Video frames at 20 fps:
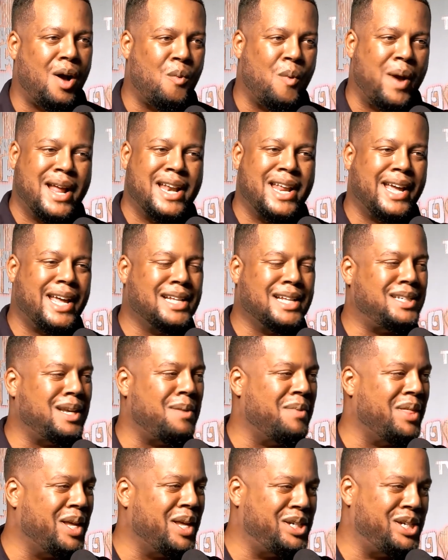waiting to get
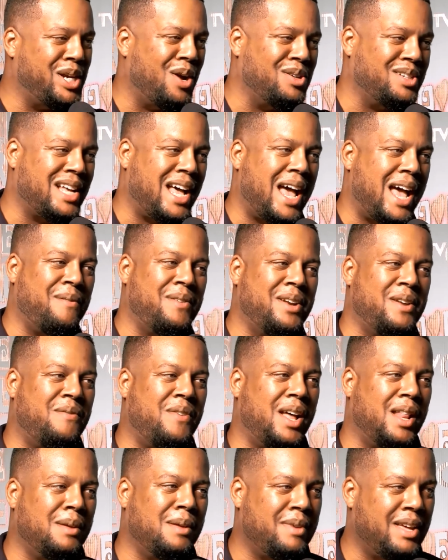some of these shows I have in
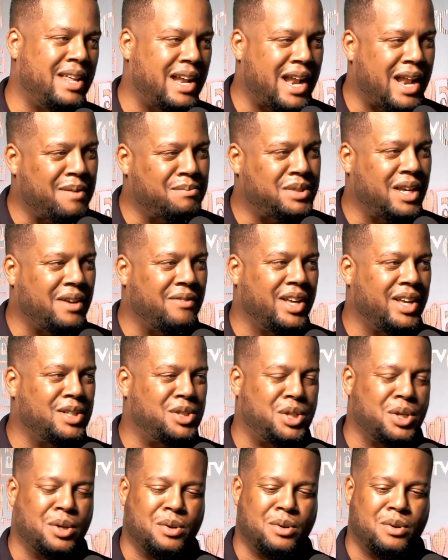development at
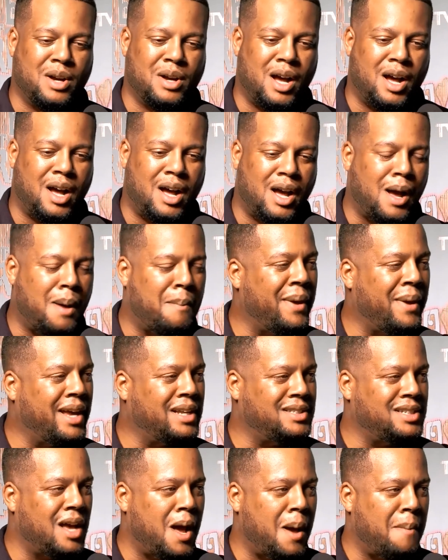MTV2
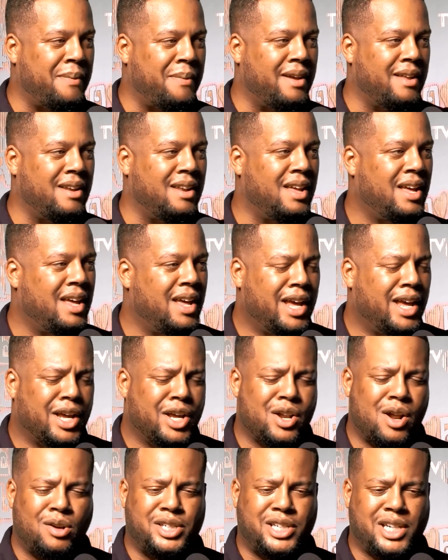picked up, and
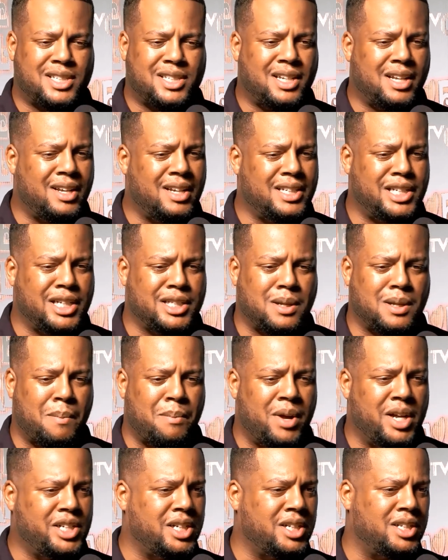just a
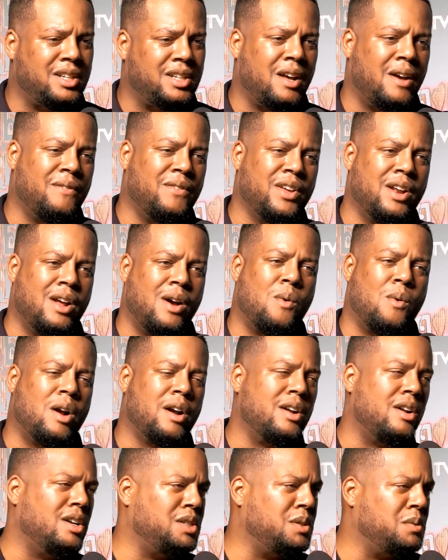bunch of stuff.
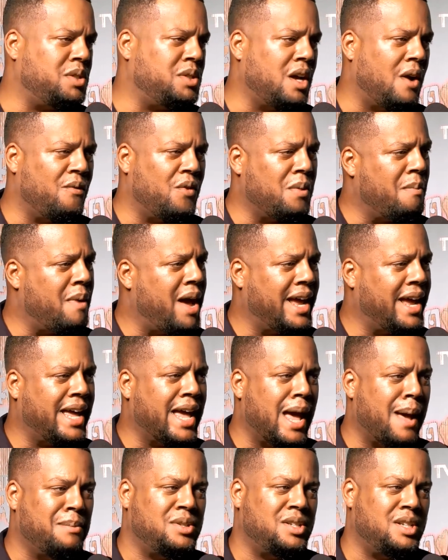Working on some stuff with
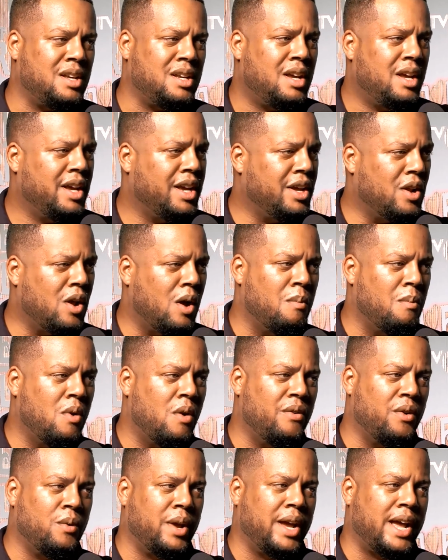Mike Epps. A
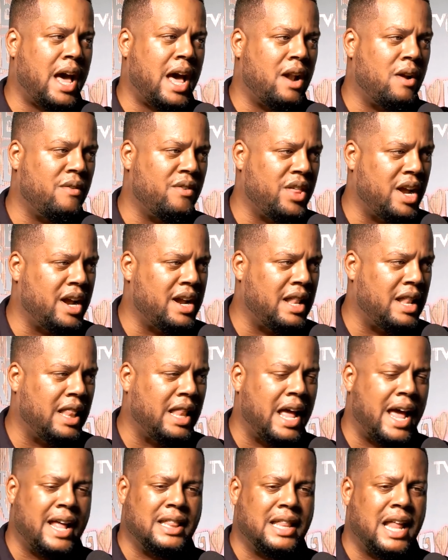movie we got over there
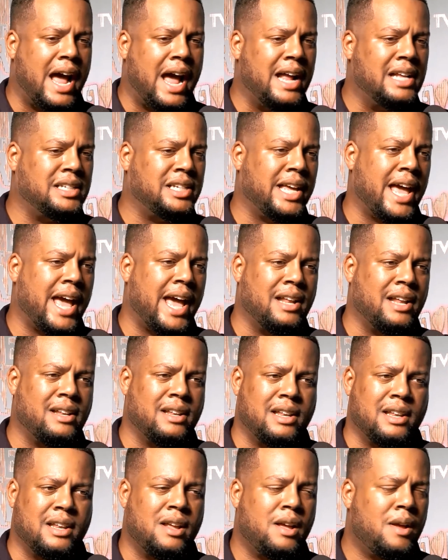at Lionsgate,
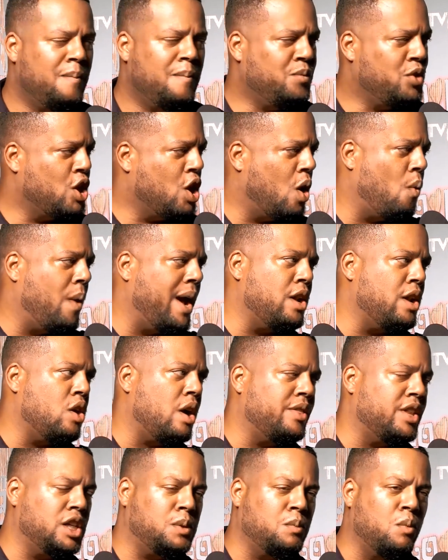and waiting
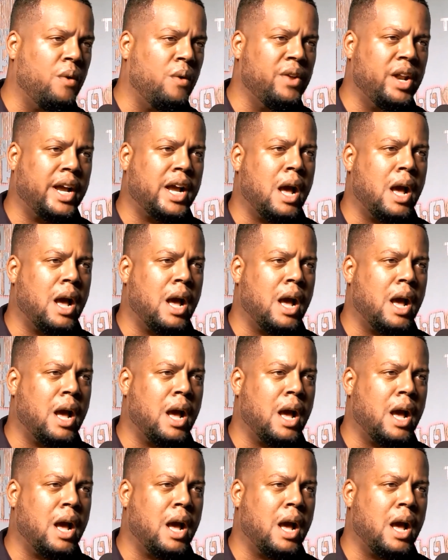on this movie to